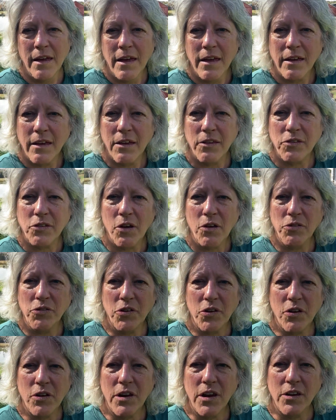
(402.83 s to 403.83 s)
because goats are
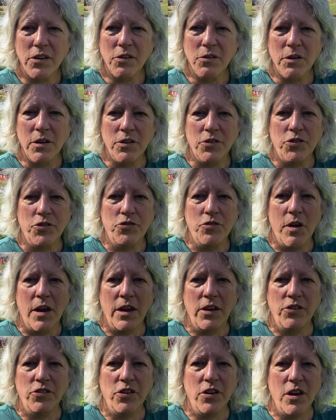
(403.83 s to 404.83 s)
good at doing
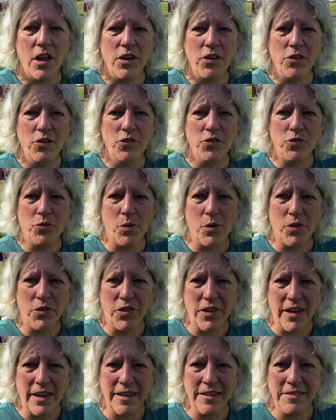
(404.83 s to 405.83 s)
strange and unusual
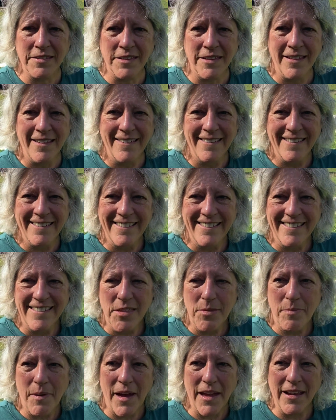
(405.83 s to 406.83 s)
things.
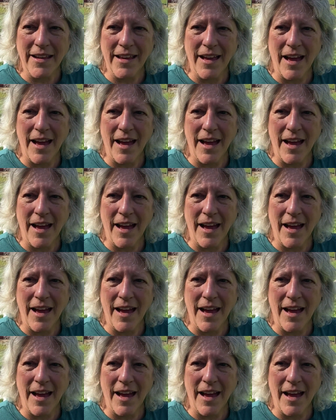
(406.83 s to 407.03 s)
But